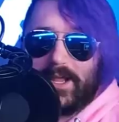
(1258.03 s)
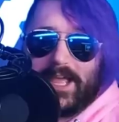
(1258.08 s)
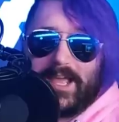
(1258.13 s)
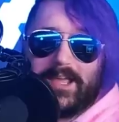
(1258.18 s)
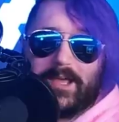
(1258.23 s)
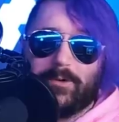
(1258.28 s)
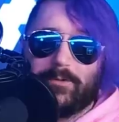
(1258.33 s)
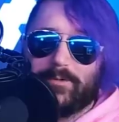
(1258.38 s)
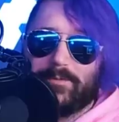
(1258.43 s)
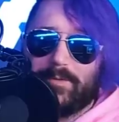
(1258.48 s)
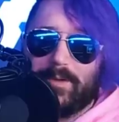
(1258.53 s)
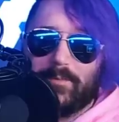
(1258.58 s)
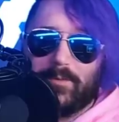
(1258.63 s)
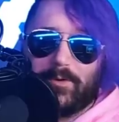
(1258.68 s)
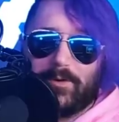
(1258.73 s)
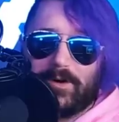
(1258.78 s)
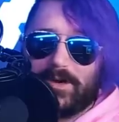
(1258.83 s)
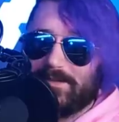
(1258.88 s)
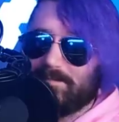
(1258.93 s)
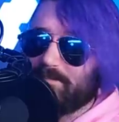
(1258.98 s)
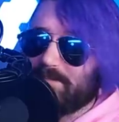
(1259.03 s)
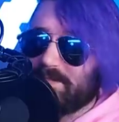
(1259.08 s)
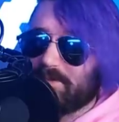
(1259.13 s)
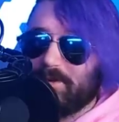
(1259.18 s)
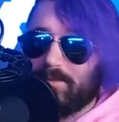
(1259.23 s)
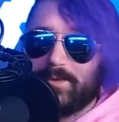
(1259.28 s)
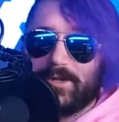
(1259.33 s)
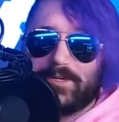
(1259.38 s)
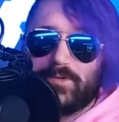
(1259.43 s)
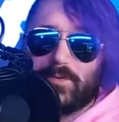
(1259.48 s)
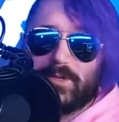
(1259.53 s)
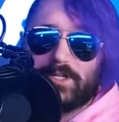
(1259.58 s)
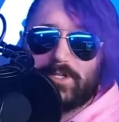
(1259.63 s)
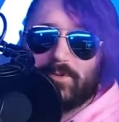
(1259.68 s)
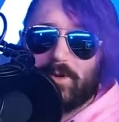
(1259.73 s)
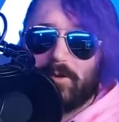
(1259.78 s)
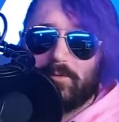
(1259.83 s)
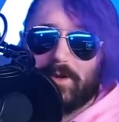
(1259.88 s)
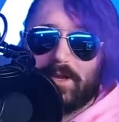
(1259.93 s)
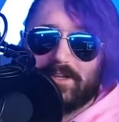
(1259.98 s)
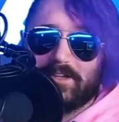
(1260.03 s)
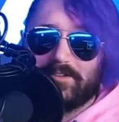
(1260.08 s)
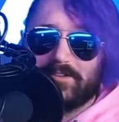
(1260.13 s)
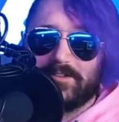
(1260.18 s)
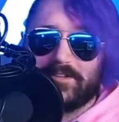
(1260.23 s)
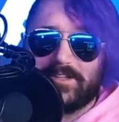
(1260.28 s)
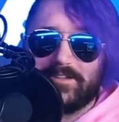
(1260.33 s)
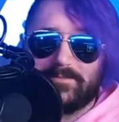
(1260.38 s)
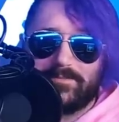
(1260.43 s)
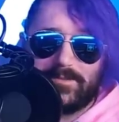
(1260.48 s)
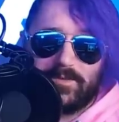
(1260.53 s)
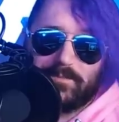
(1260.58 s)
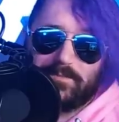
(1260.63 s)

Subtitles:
want to hang out with me more? I stream on Twitch quite regularly.